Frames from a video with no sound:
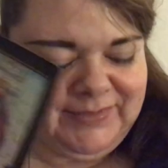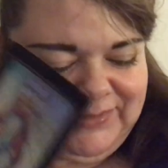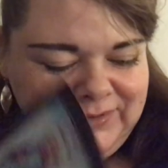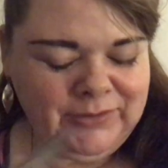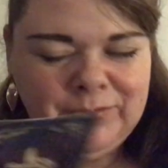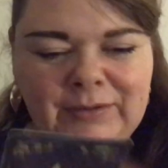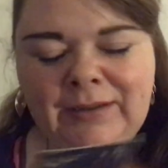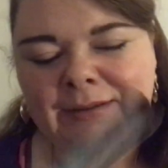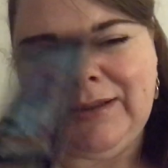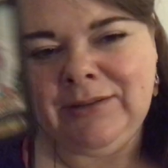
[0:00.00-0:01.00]
You know,
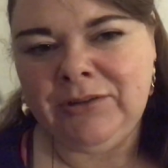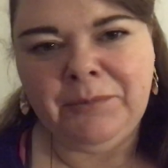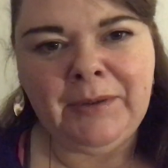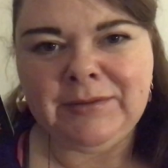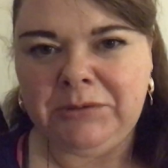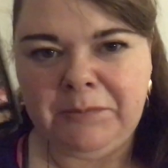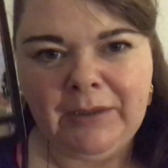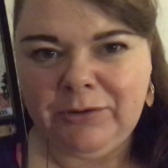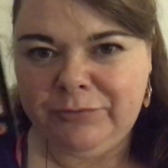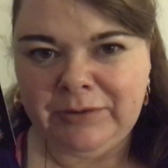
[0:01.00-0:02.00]
and again, your person can be
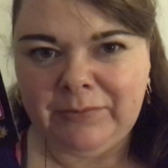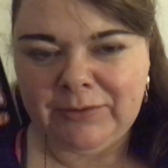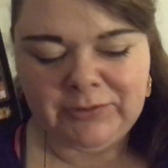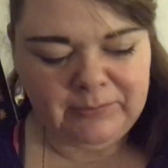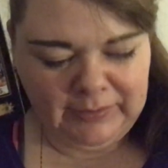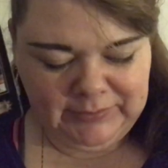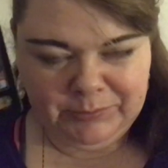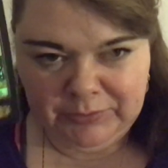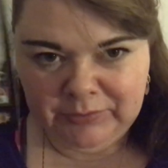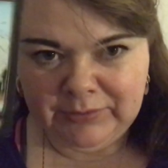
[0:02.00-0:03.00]
male or female, doesn't matter,
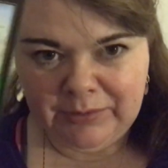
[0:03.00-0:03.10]
but you know, they're